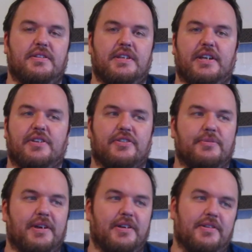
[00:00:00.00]
Daedeker
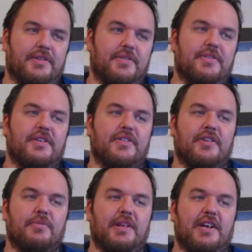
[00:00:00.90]
smiled. Sounds a
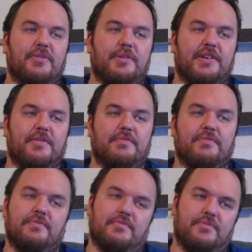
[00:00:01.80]
good plan to me.
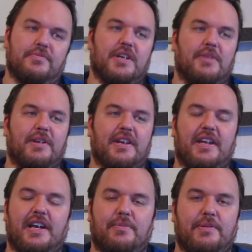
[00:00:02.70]
Darb nodded,
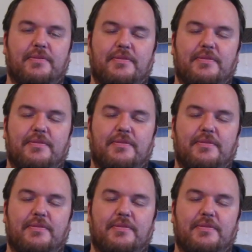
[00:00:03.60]
hap-